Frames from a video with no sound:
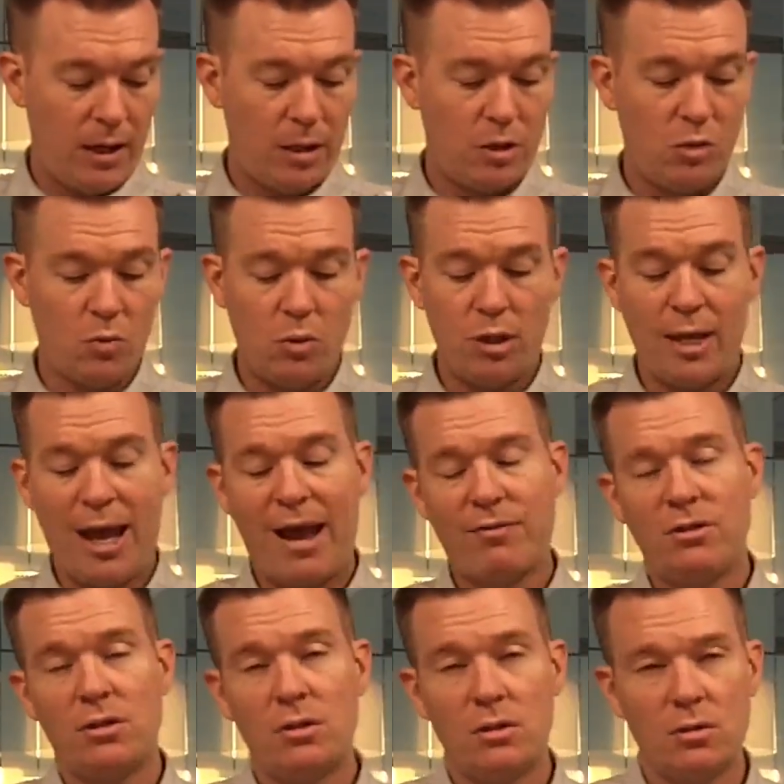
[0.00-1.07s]
You wouldn't
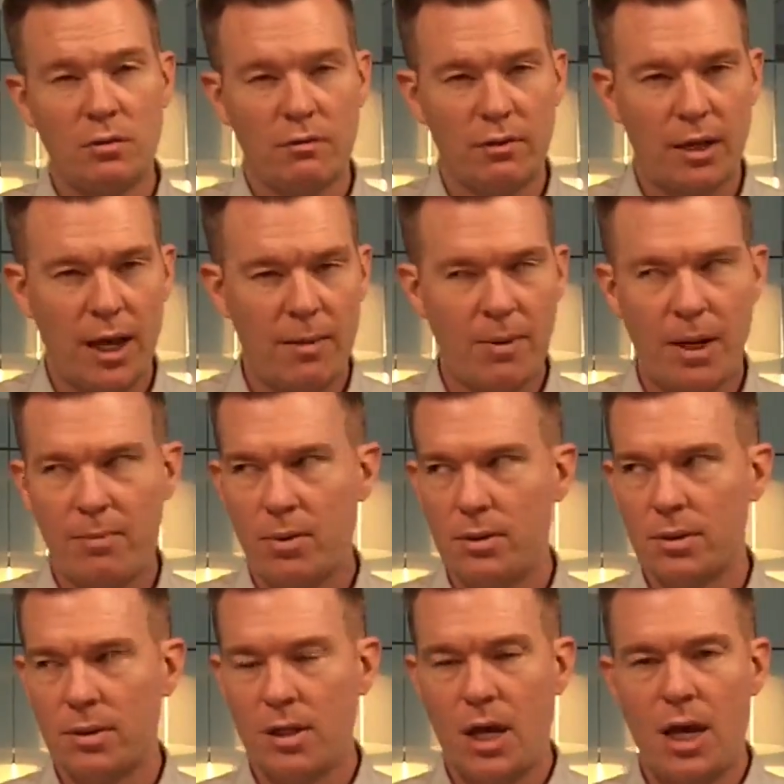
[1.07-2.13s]
have to just use it for the iPad
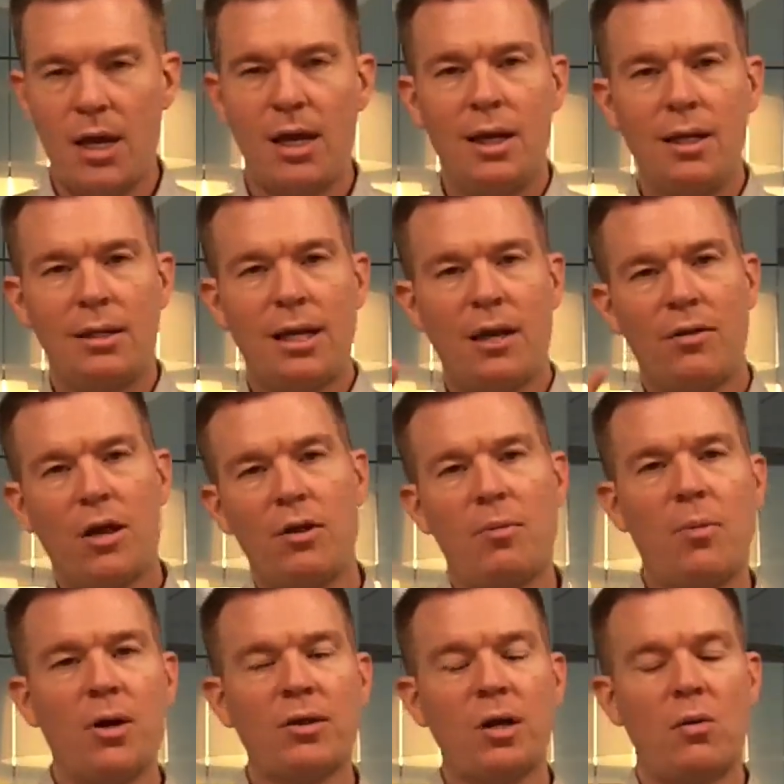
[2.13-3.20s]
per se. Now the
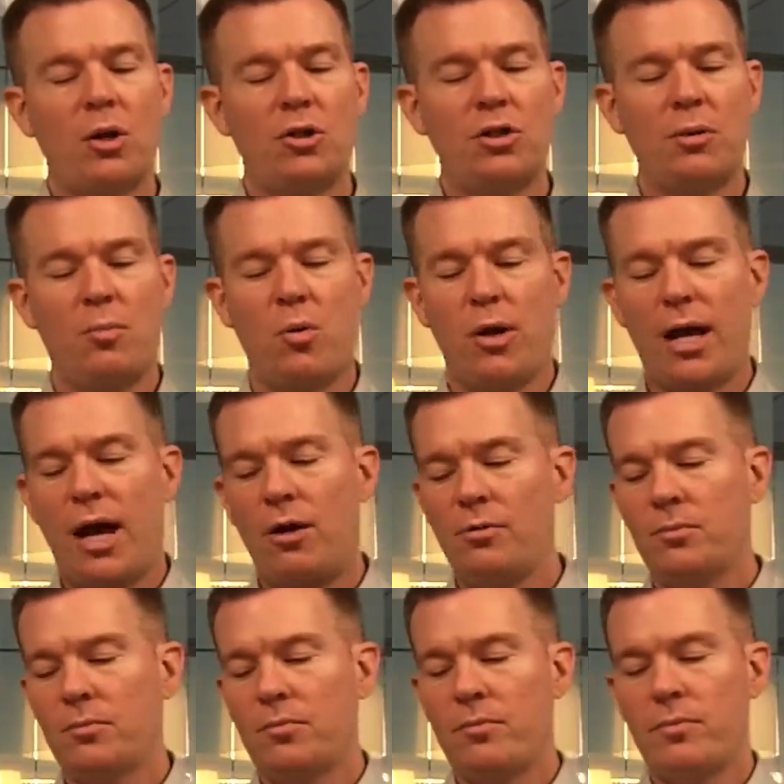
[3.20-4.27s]
other part they wanted you to point
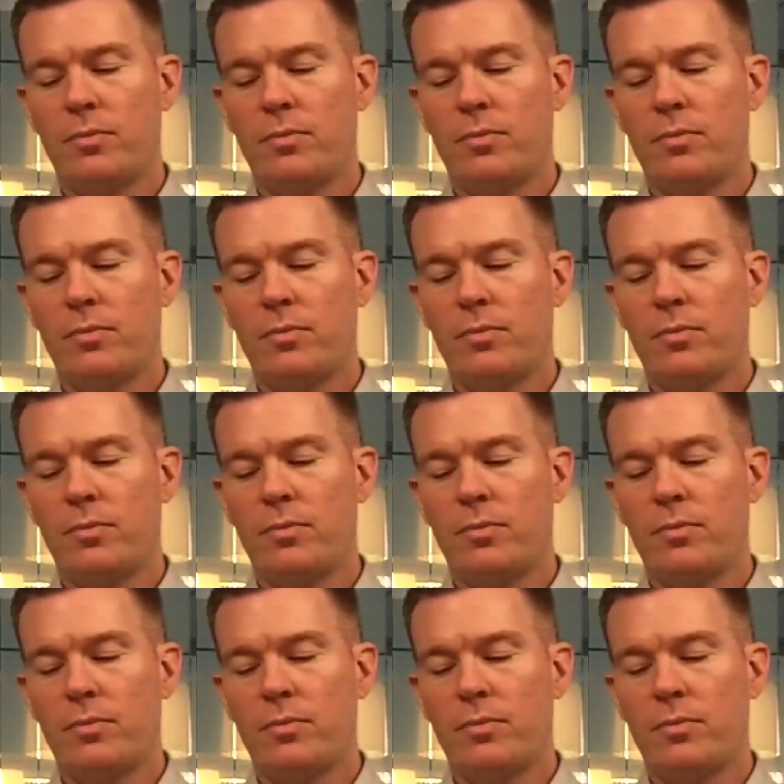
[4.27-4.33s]
out